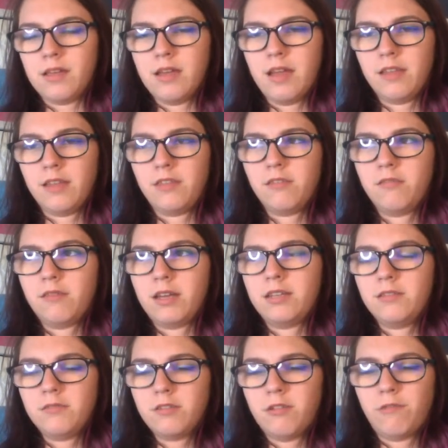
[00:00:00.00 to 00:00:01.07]
Although, I
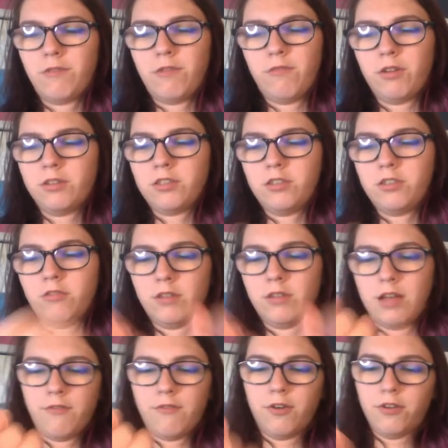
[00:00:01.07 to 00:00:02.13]
don't know if I want to
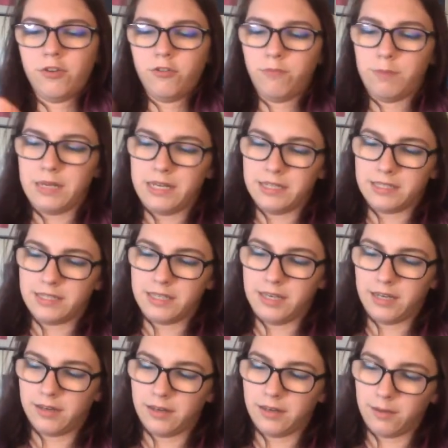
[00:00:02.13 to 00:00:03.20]
cover new
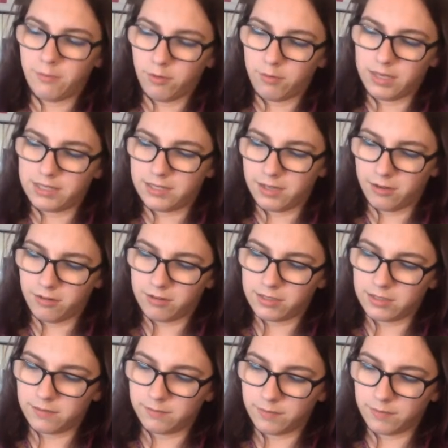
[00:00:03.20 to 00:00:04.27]
PC in mermaid
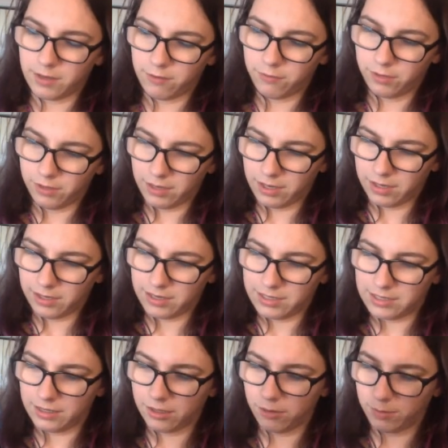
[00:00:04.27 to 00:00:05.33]
stickers. I feel like it's a
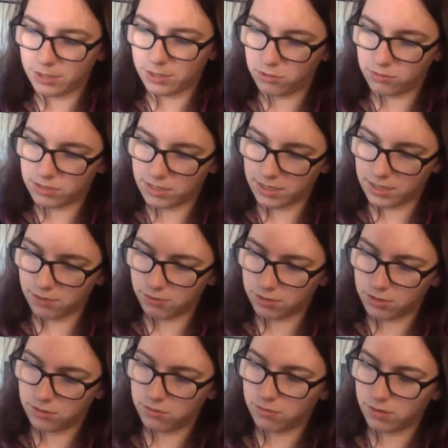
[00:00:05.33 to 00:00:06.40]
little bit too sacred
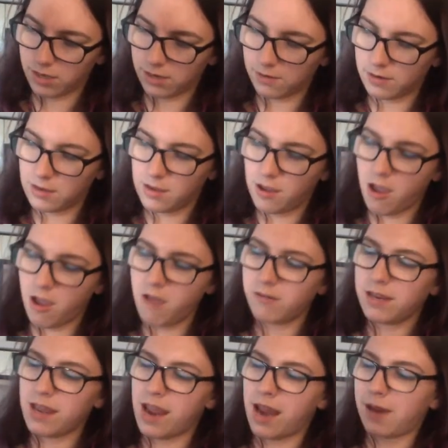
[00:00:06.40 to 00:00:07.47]
to do that.
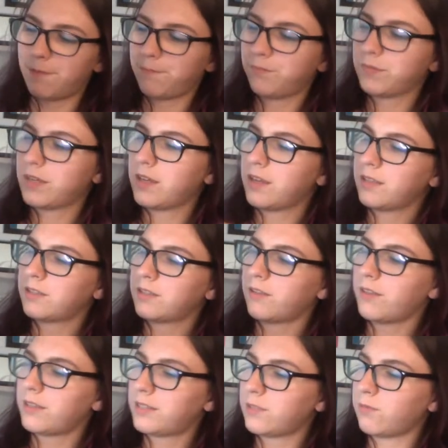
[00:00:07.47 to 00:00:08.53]
Okay, so
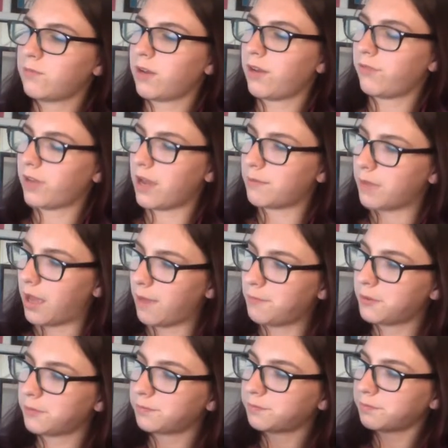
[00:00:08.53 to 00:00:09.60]
this is what I've come up.
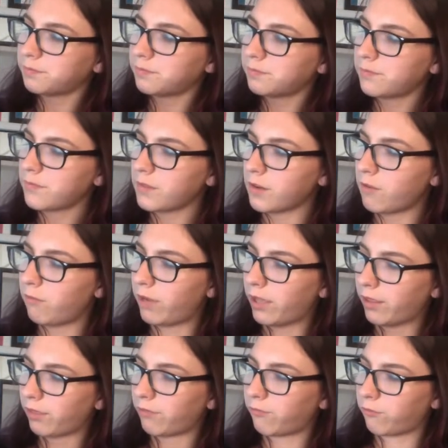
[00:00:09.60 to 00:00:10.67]
with
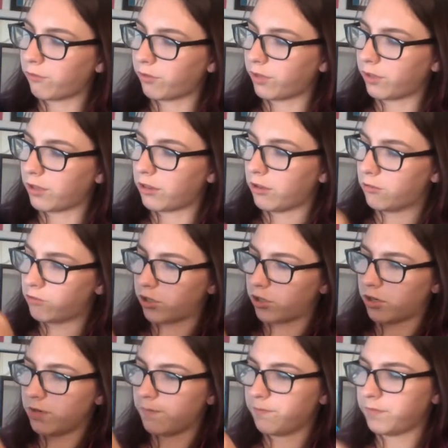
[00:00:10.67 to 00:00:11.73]
for the closure.